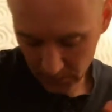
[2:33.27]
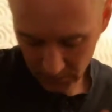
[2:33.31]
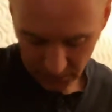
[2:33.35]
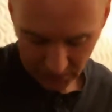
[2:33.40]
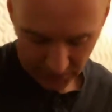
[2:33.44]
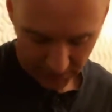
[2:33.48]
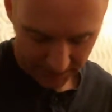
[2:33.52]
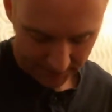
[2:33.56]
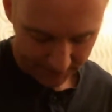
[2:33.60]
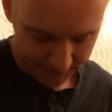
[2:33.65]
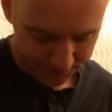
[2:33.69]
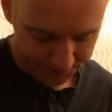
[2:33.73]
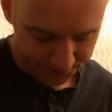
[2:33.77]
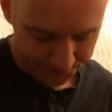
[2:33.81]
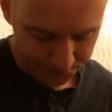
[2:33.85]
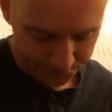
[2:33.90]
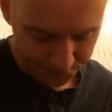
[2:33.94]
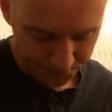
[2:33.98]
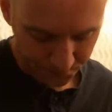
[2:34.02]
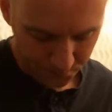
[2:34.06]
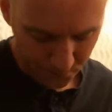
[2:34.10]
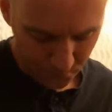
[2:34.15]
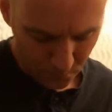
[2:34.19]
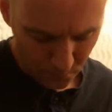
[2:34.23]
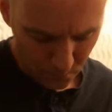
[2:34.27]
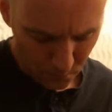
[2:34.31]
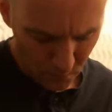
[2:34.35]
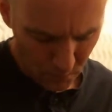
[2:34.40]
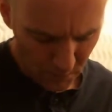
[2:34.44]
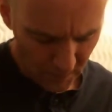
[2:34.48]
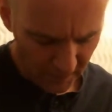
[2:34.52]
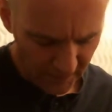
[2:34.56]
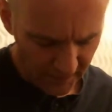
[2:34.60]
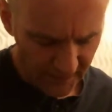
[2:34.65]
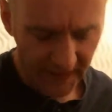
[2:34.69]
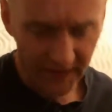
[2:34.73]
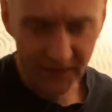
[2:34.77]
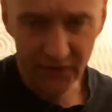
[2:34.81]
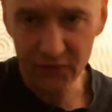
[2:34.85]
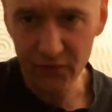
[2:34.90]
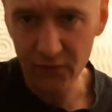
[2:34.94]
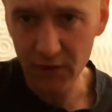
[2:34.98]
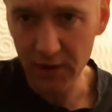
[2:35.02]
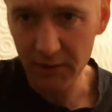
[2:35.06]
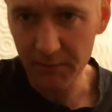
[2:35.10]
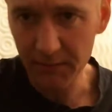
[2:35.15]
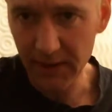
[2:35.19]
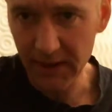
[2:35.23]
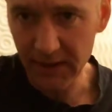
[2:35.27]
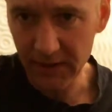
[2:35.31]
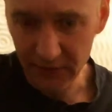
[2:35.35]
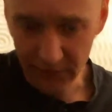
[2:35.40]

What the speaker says: took it. That's run by